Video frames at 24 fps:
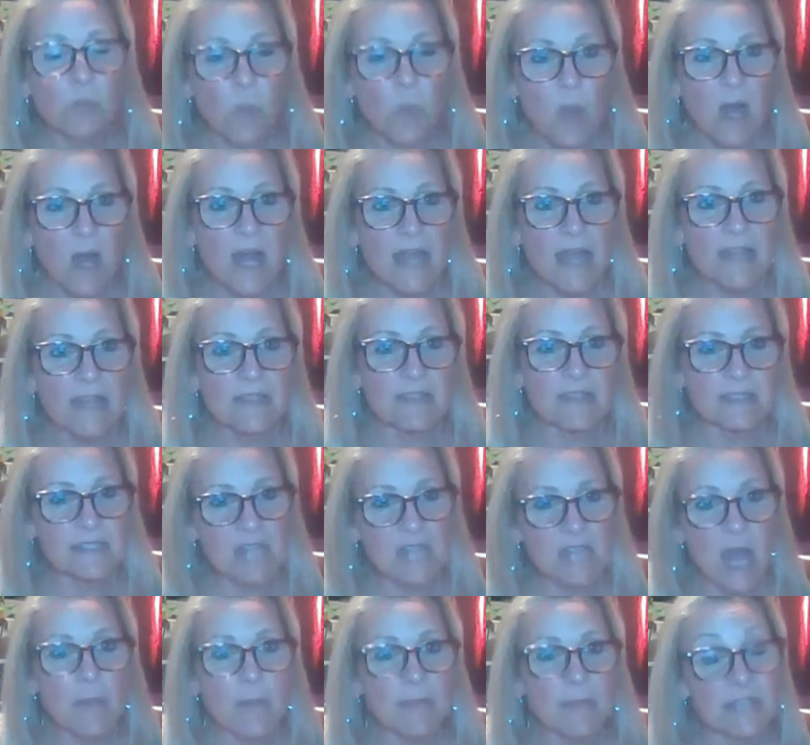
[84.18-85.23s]
of why this
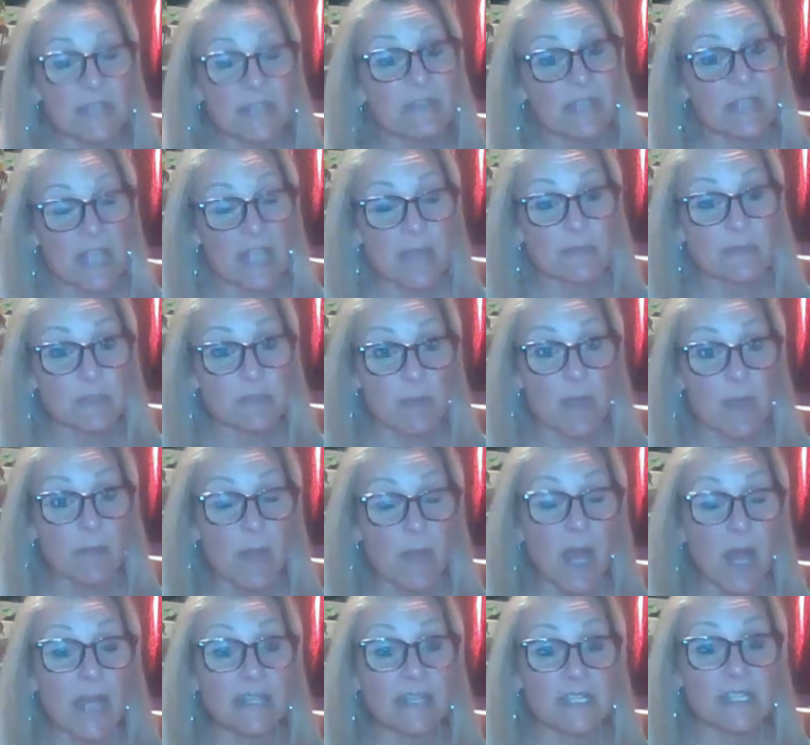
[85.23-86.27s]
topic even came to my
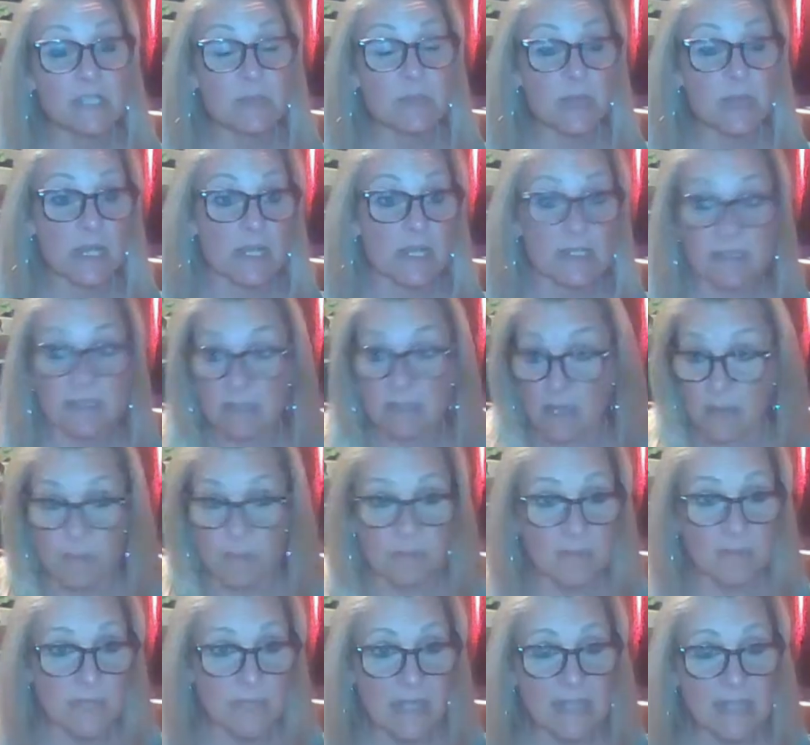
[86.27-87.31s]
mind is because
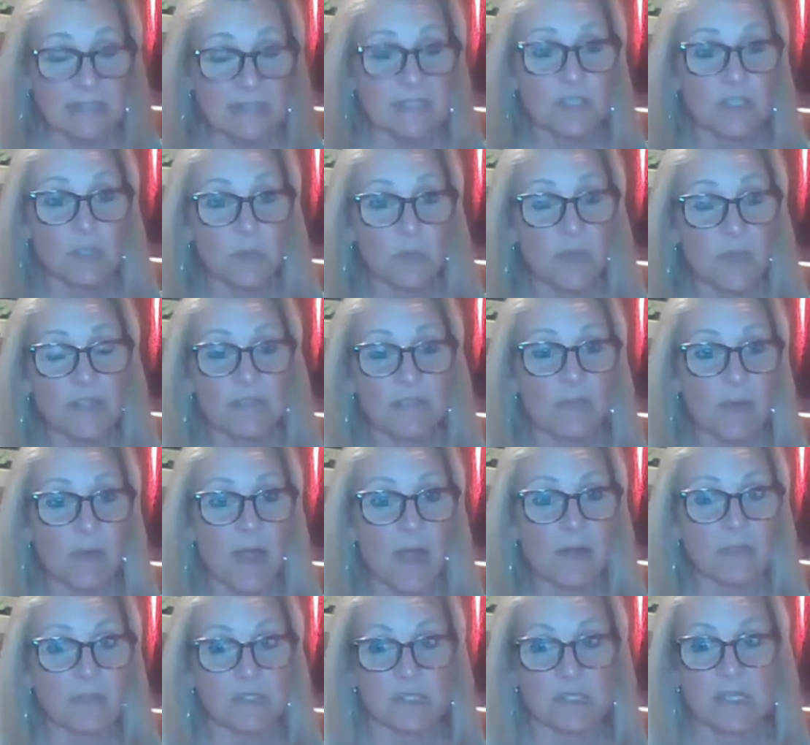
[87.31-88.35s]
I'm less than 24
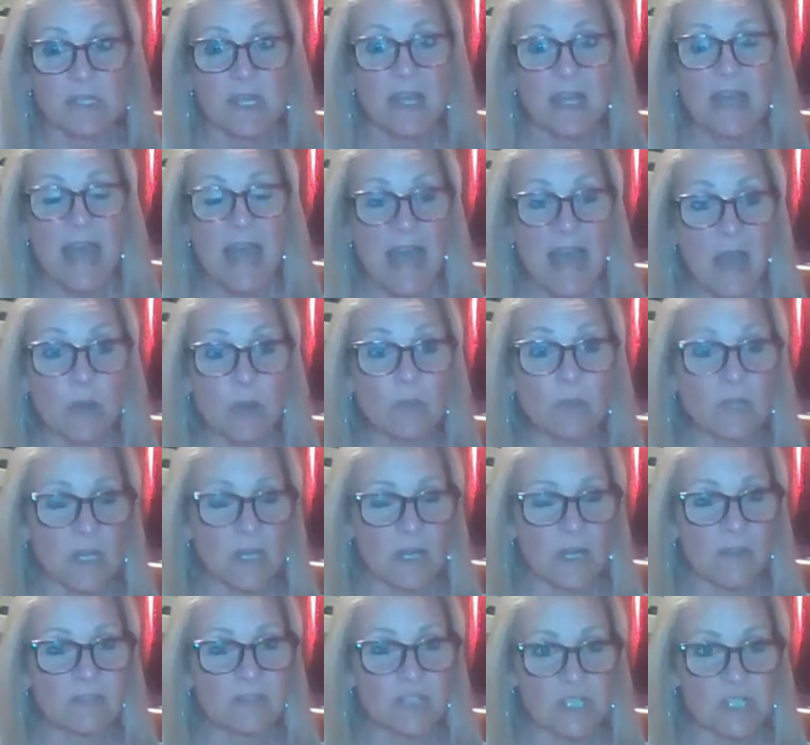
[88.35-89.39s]
hours out
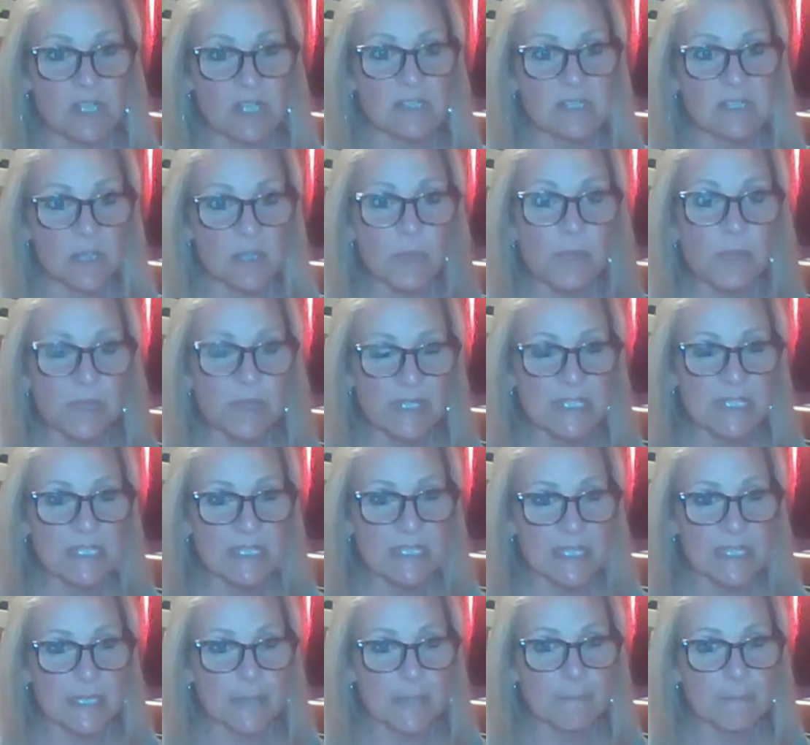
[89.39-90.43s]
of just
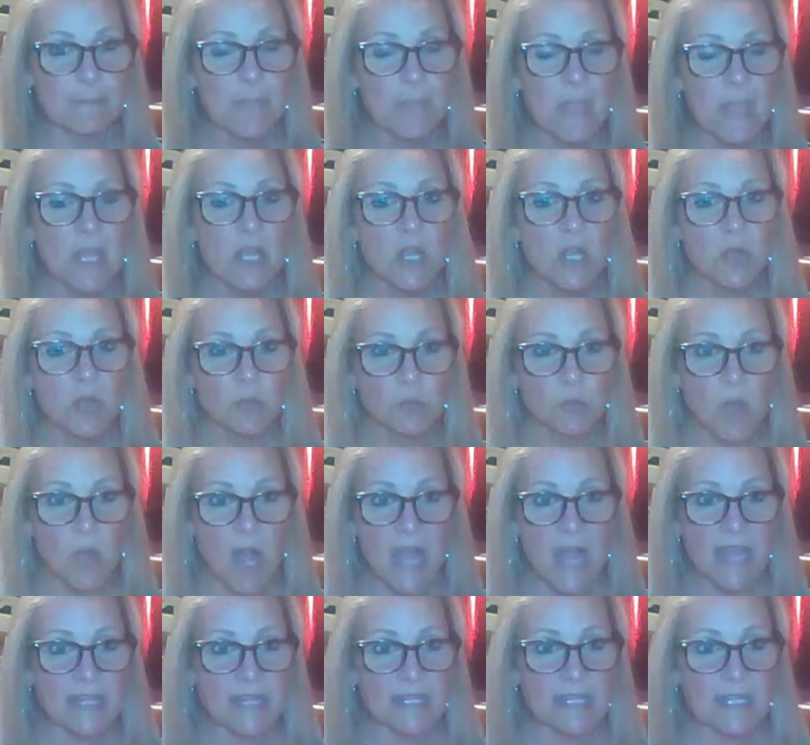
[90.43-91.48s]
completing
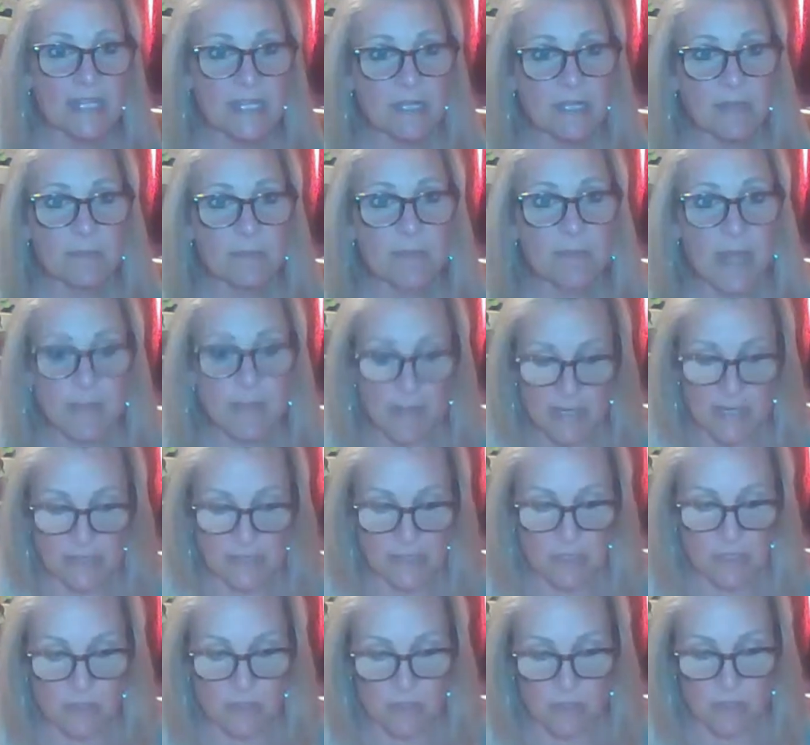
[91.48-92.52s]
riding my
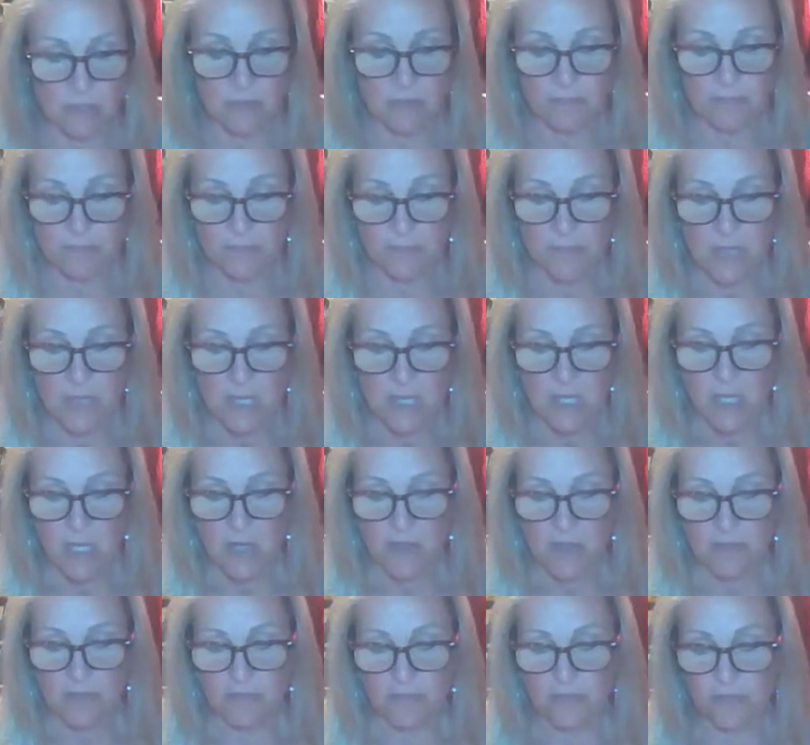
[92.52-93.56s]
bicycle
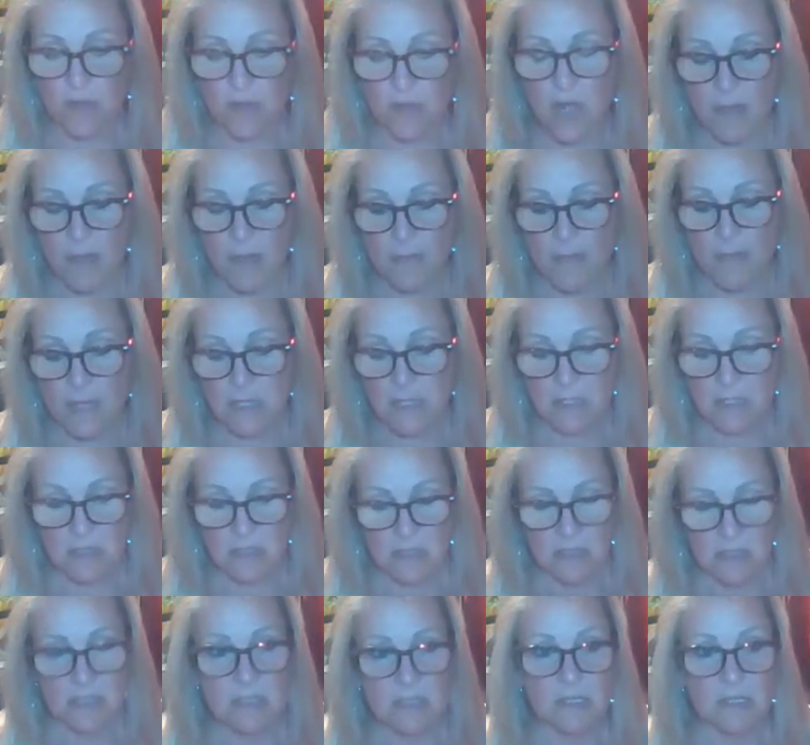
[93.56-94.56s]
from